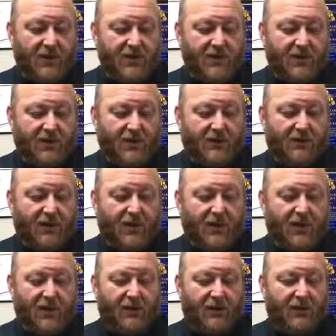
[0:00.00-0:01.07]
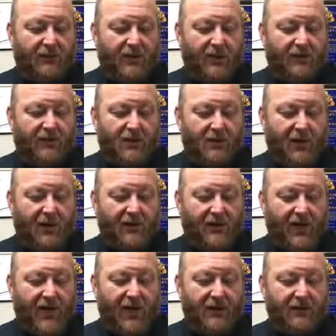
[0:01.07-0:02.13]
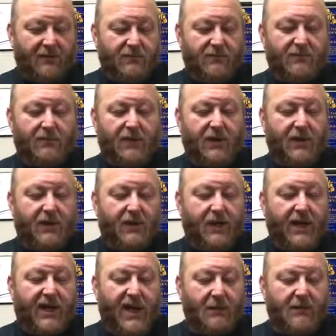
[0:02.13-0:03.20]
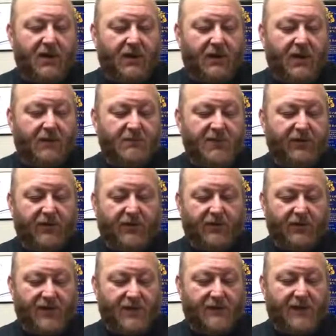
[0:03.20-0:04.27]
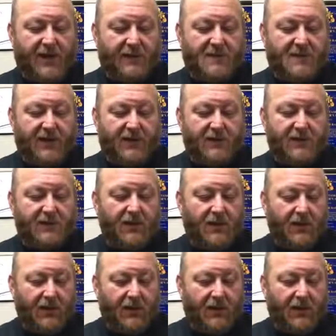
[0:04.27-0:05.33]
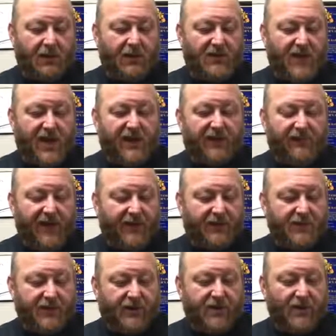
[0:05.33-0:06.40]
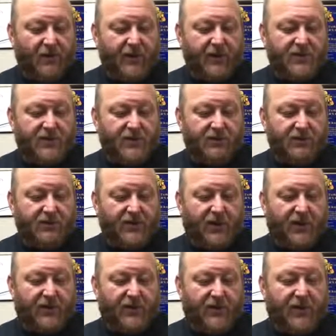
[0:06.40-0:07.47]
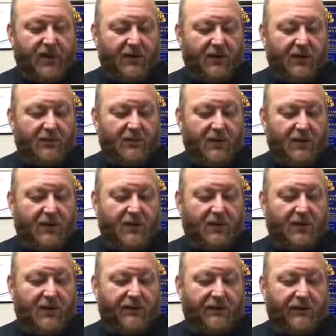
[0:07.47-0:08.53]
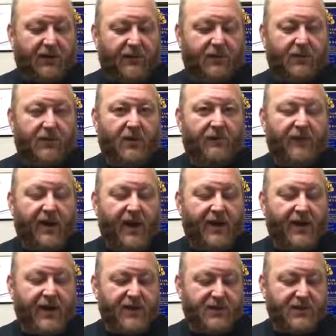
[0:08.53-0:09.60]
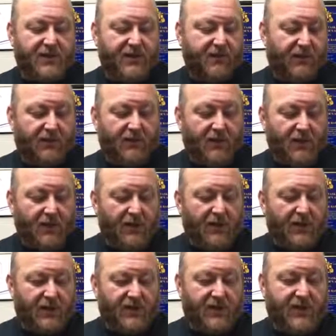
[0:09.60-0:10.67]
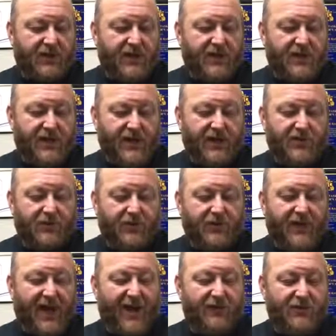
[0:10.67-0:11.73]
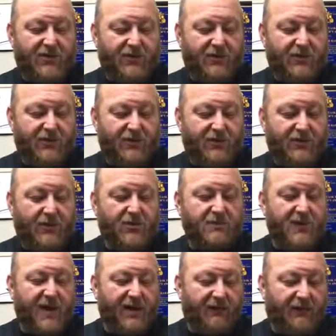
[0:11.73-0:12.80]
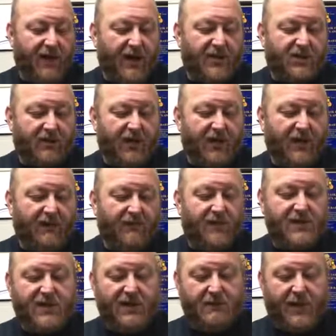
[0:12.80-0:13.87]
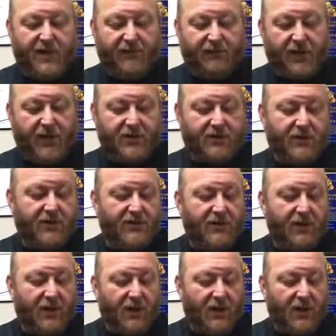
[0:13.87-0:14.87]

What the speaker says: So if you want that, it can become difficult sometimes because there's a lot of factors that go into the color of an anodized receiver, such as the actual dye that's used, who's manufacturing it, even the same manufacturers.